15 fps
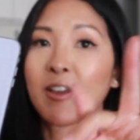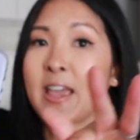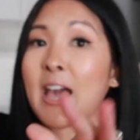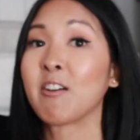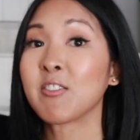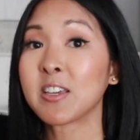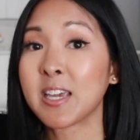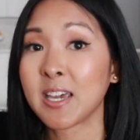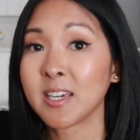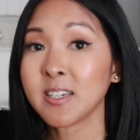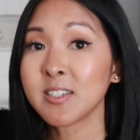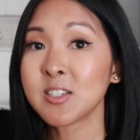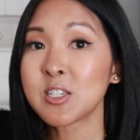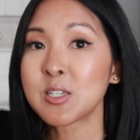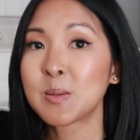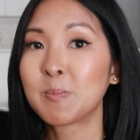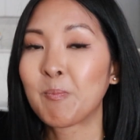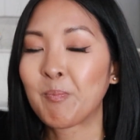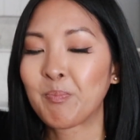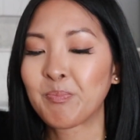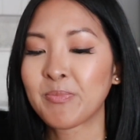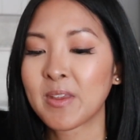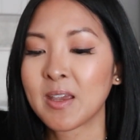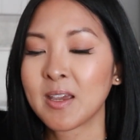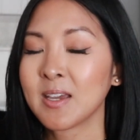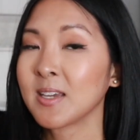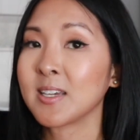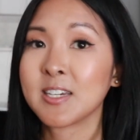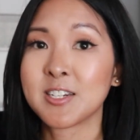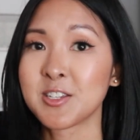have a case,
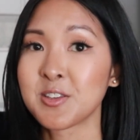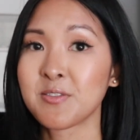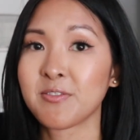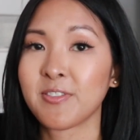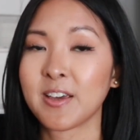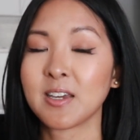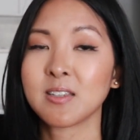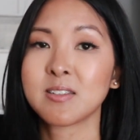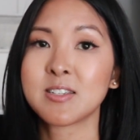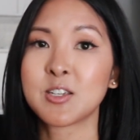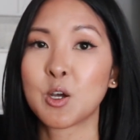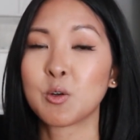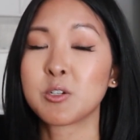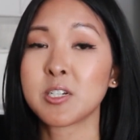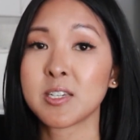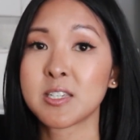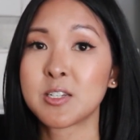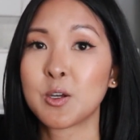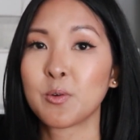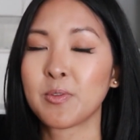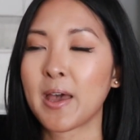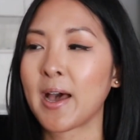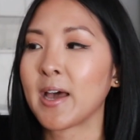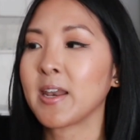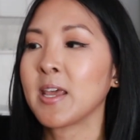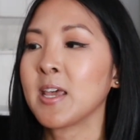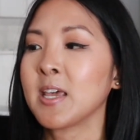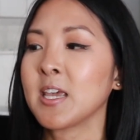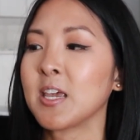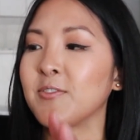it doesn't fit. So just note that.
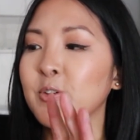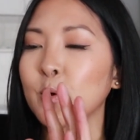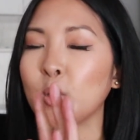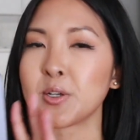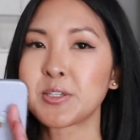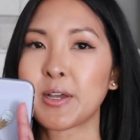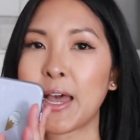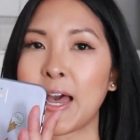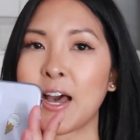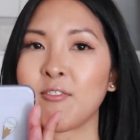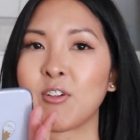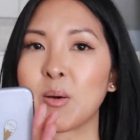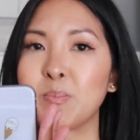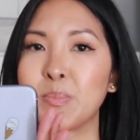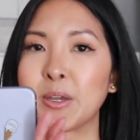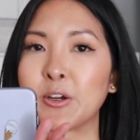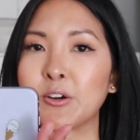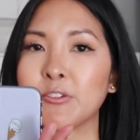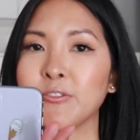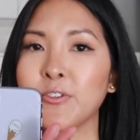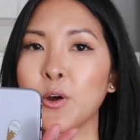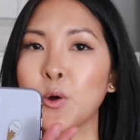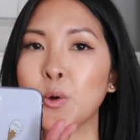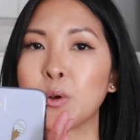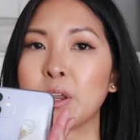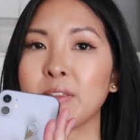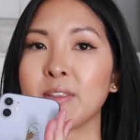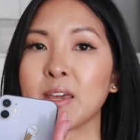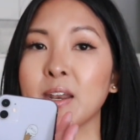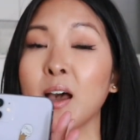If you also have a bigger phone
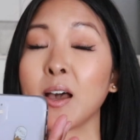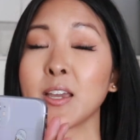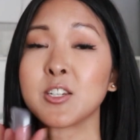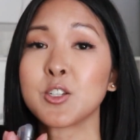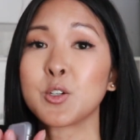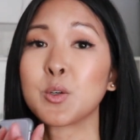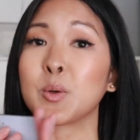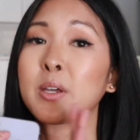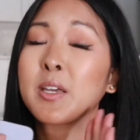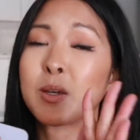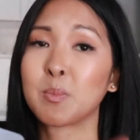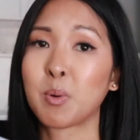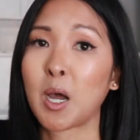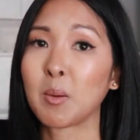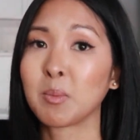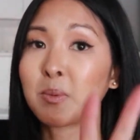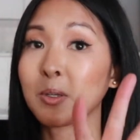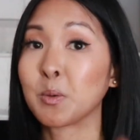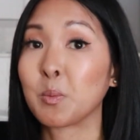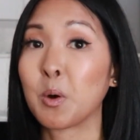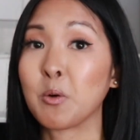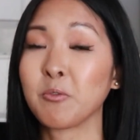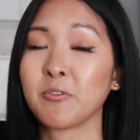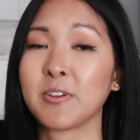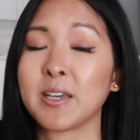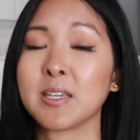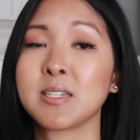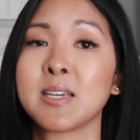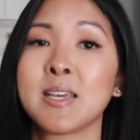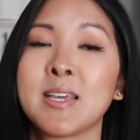than I do, it probably won't
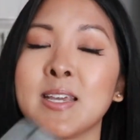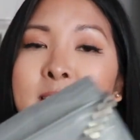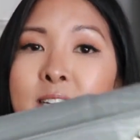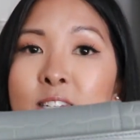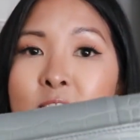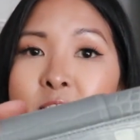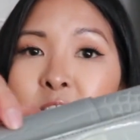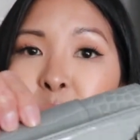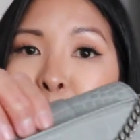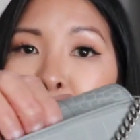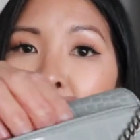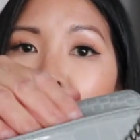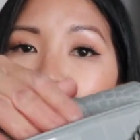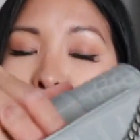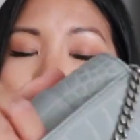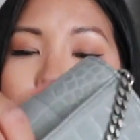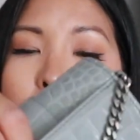fit into this back